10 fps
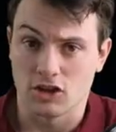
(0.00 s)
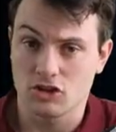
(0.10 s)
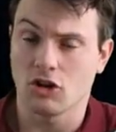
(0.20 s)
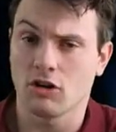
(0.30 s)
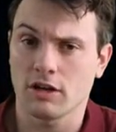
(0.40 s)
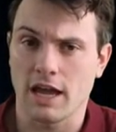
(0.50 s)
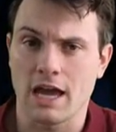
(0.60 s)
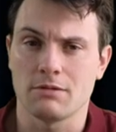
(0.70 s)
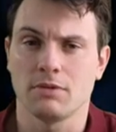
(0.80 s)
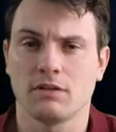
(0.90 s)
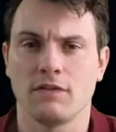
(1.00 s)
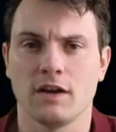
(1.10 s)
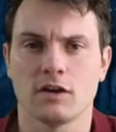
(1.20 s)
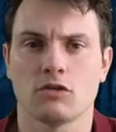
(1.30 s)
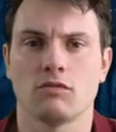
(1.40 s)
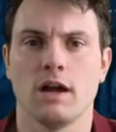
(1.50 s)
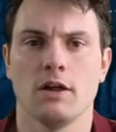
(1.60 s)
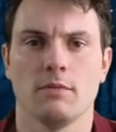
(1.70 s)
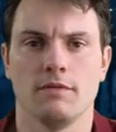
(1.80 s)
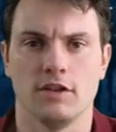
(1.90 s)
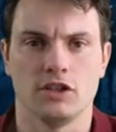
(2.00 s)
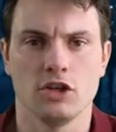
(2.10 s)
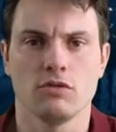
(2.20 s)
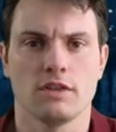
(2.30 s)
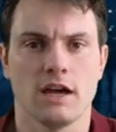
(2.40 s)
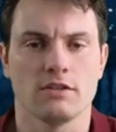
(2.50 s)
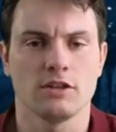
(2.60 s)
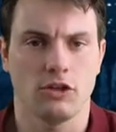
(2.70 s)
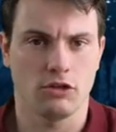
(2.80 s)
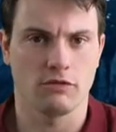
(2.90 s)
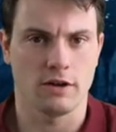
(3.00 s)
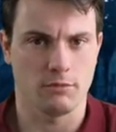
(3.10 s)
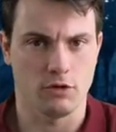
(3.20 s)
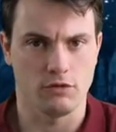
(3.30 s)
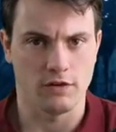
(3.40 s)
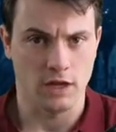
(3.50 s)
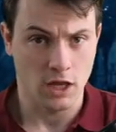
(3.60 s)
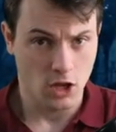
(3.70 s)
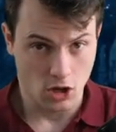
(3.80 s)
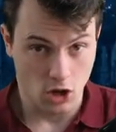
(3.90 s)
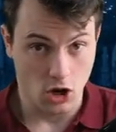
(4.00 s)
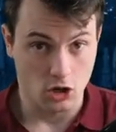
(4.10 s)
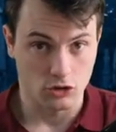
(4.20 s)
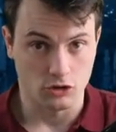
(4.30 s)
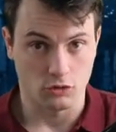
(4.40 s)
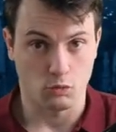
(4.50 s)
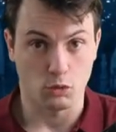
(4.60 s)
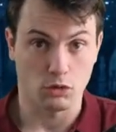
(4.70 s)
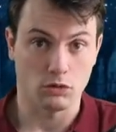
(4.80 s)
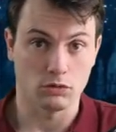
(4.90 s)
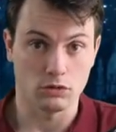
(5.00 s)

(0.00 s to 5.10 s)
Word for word: dark atmospheric realm of the 2003 movie Underworld.